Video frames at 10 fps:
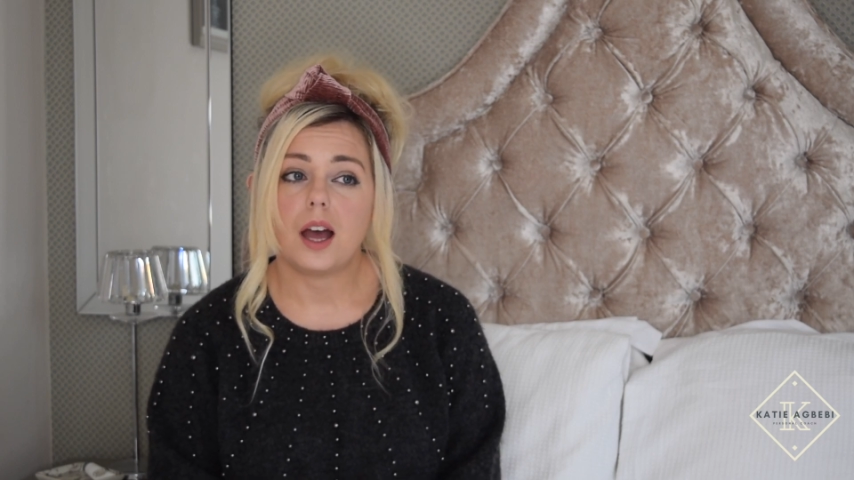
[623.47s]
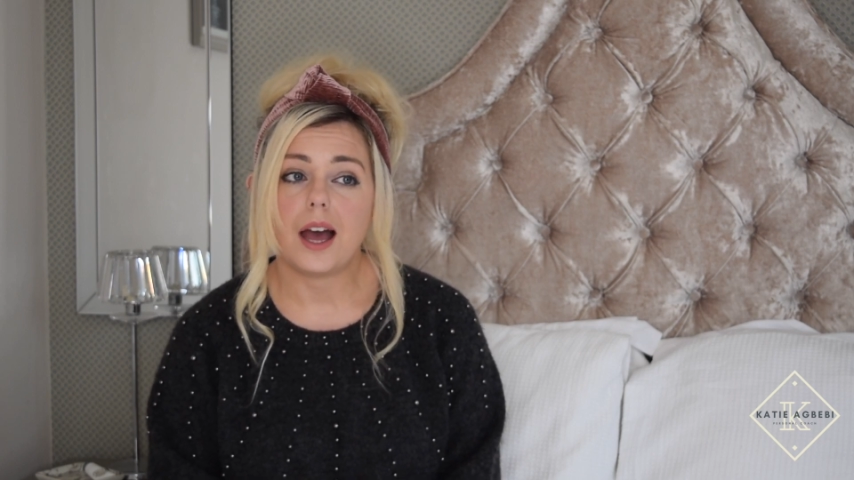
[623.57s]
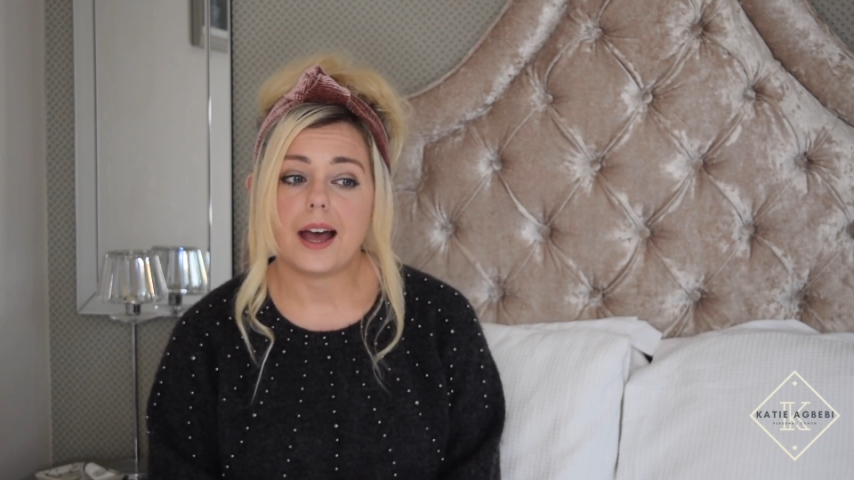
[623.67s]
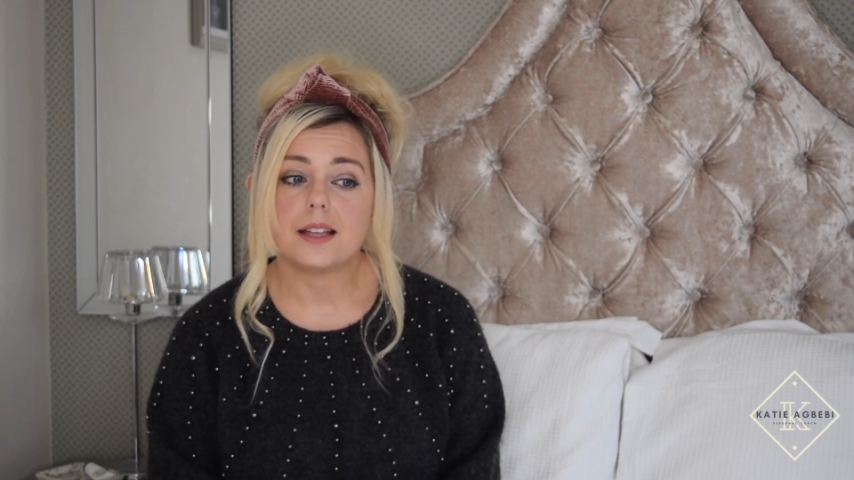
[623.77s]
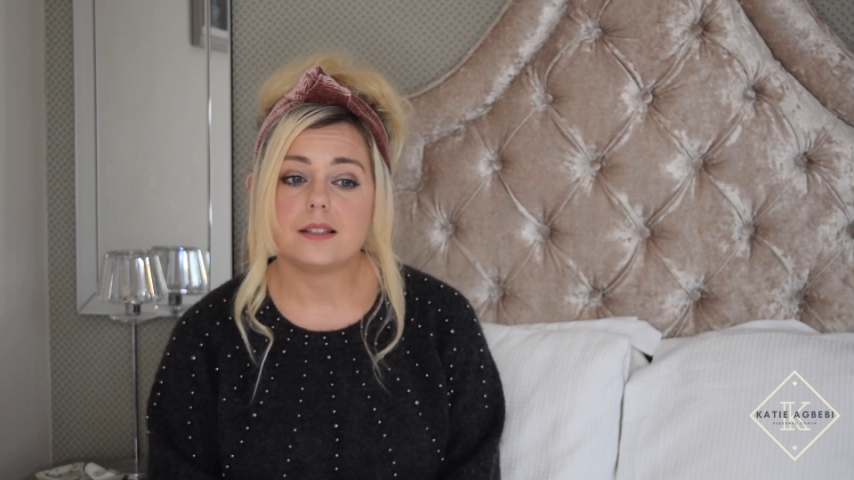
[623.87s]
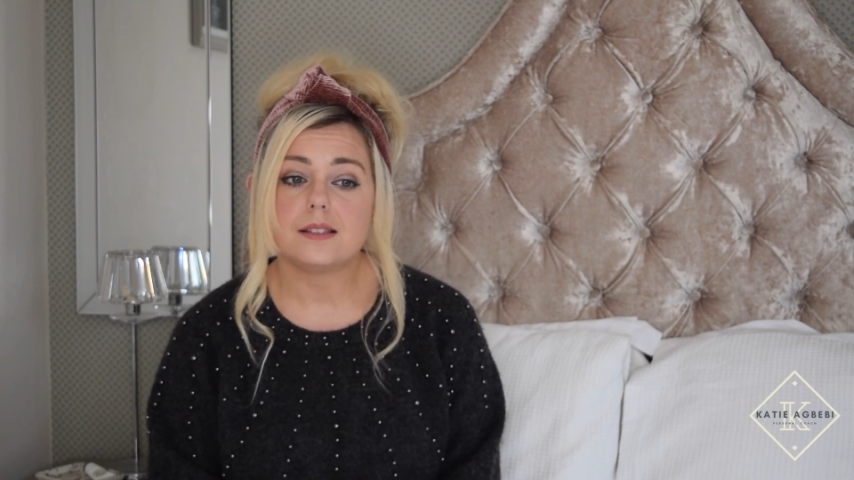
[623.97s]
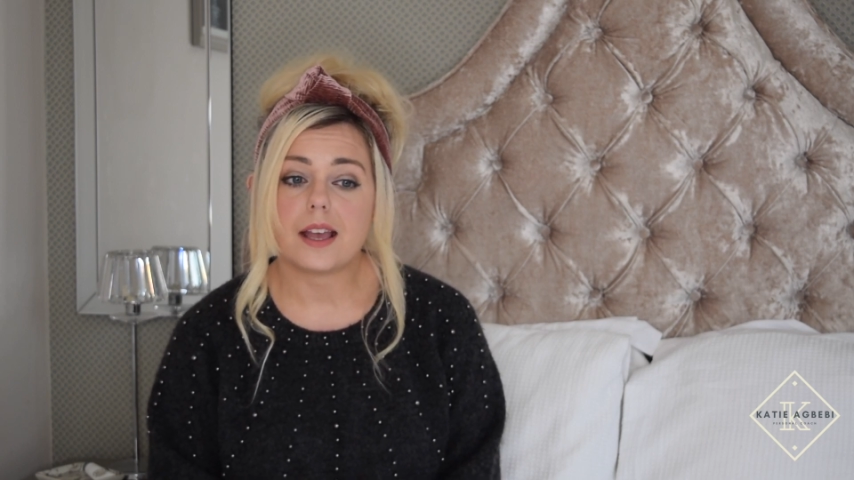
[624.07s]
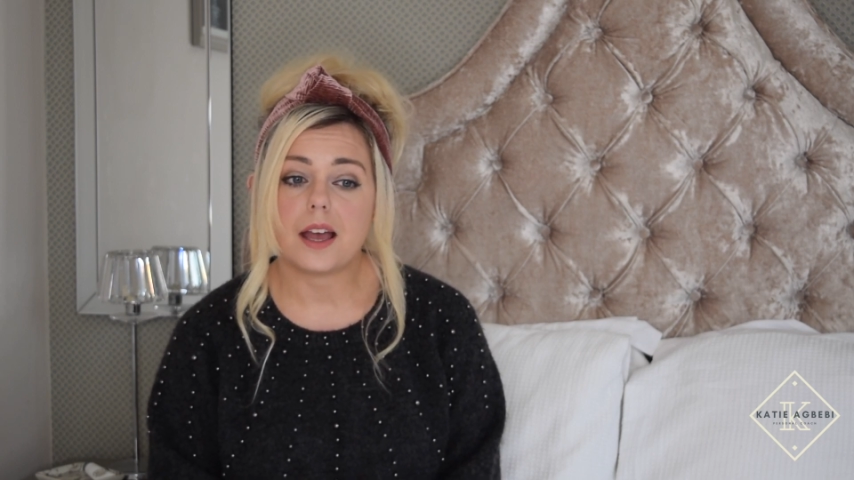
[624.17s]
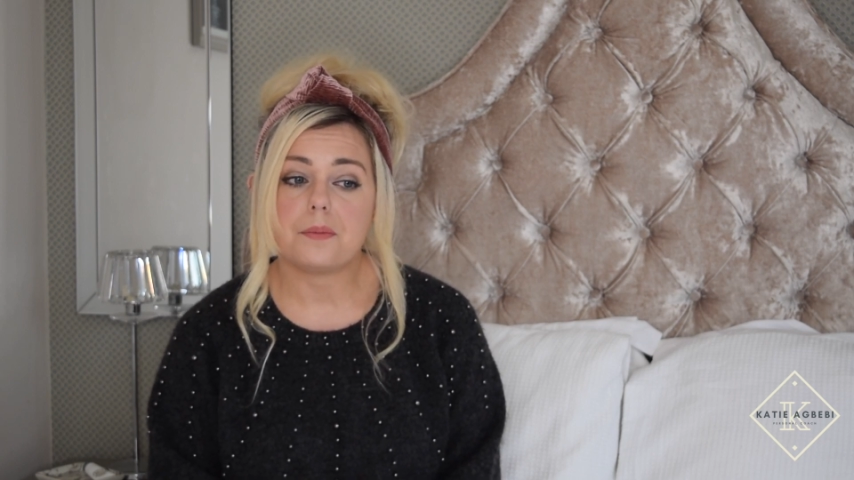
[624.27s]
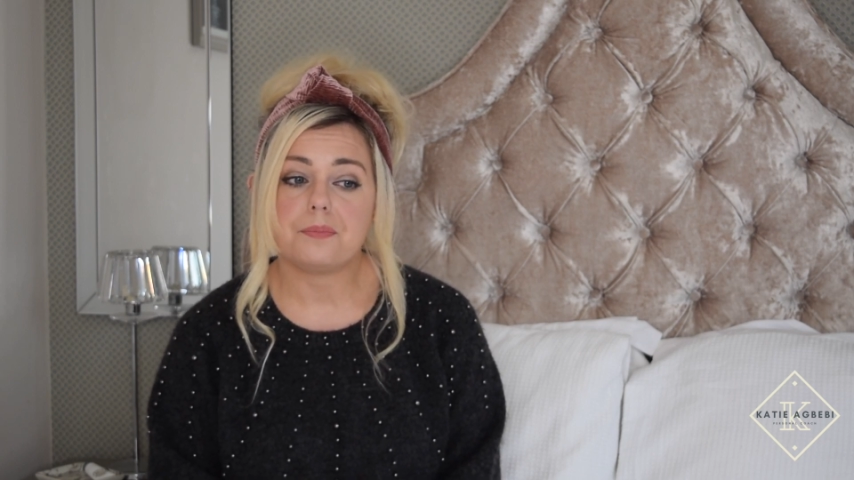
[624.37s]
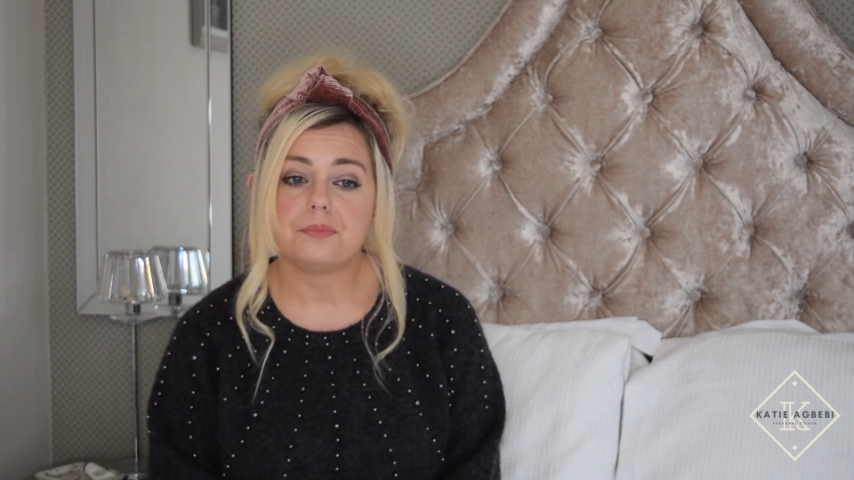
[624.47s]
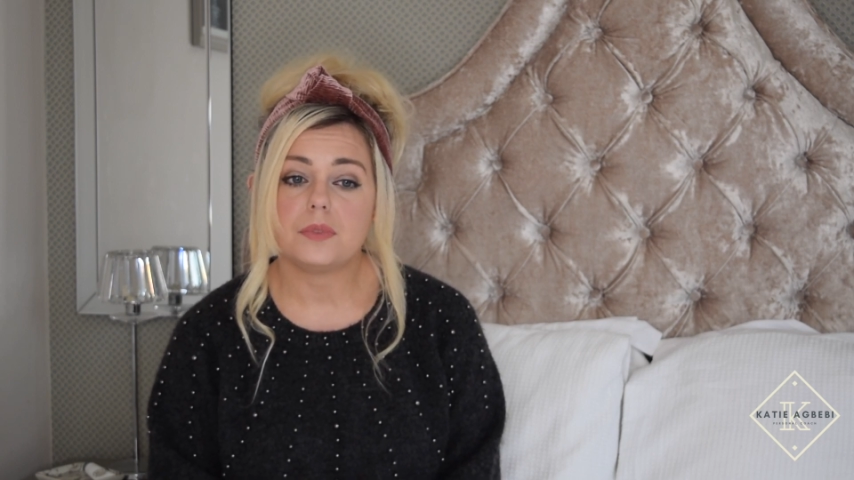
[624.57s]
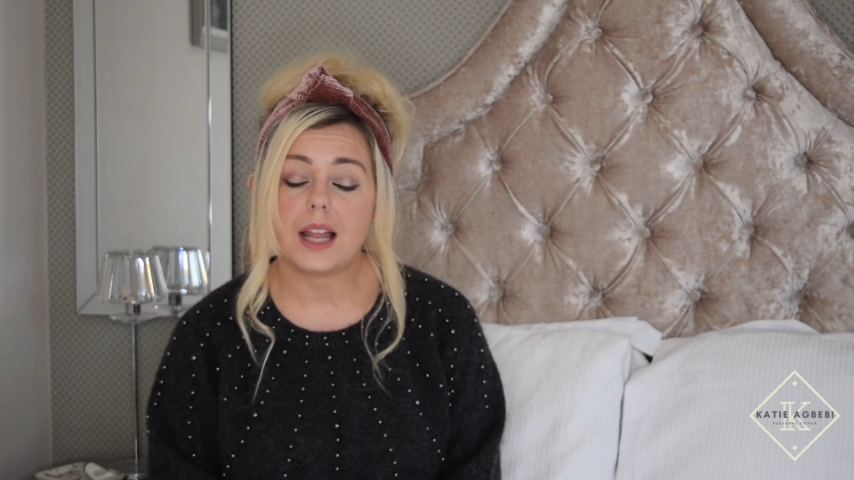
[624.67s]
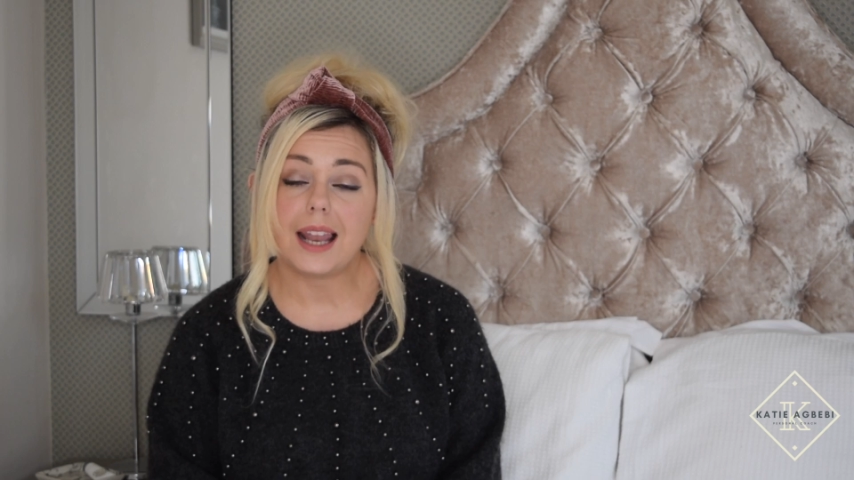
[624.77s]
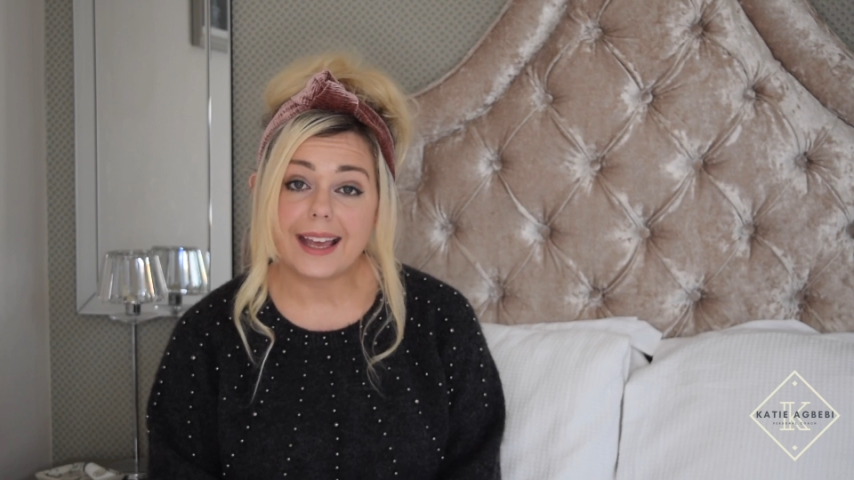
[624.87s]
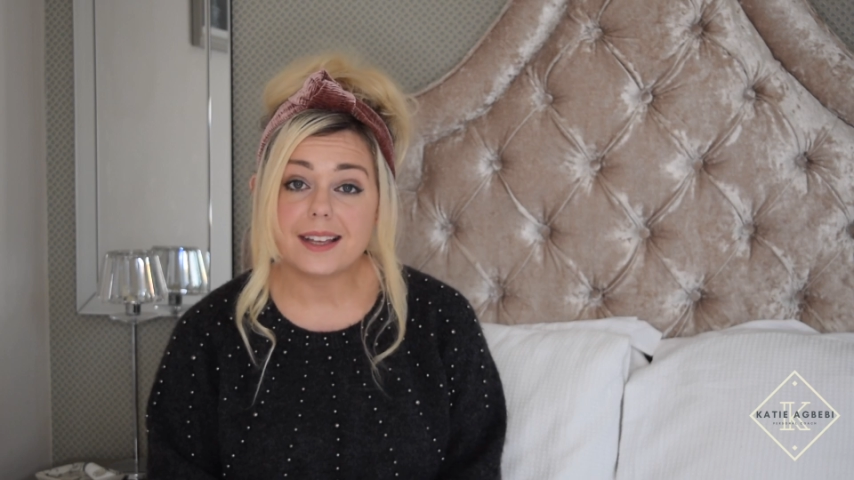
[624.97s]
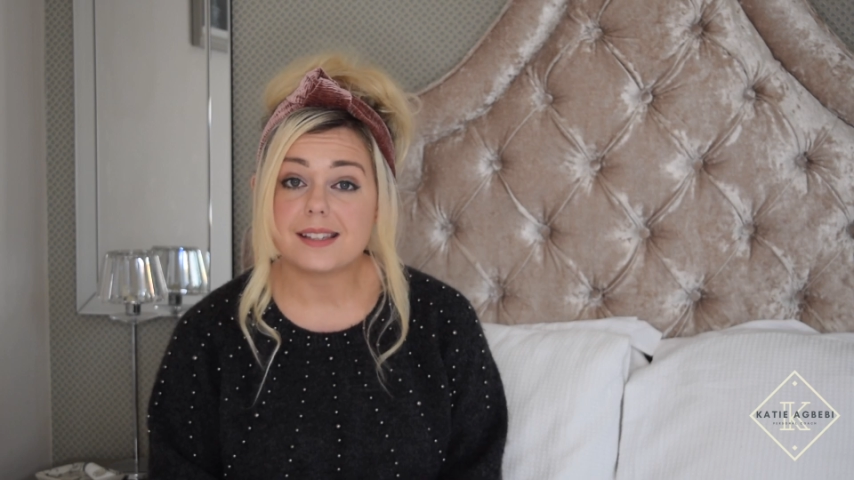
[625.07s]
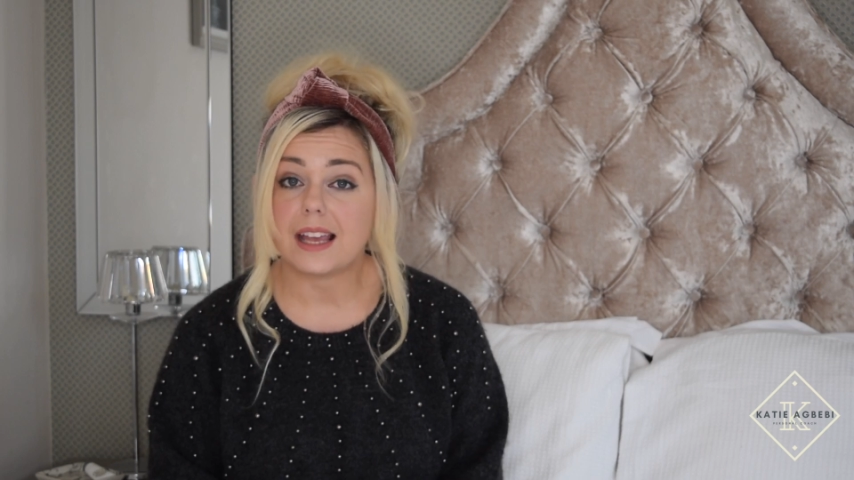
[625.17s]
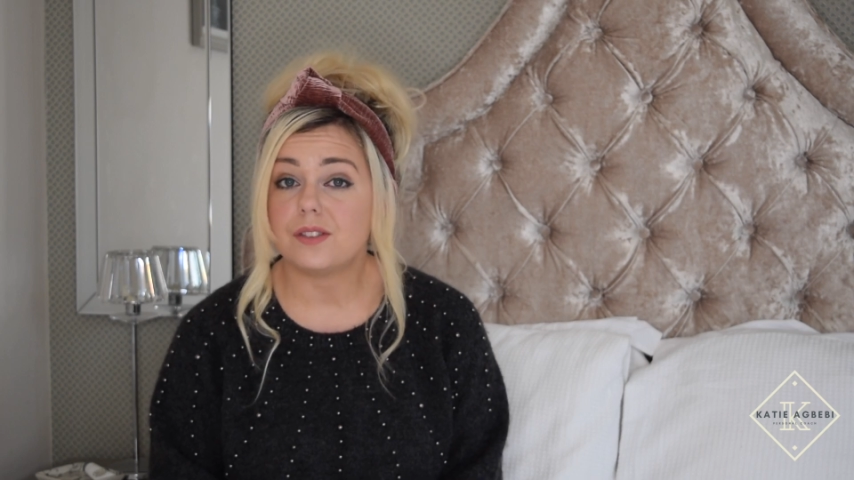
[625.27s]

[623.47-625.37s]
And like I say,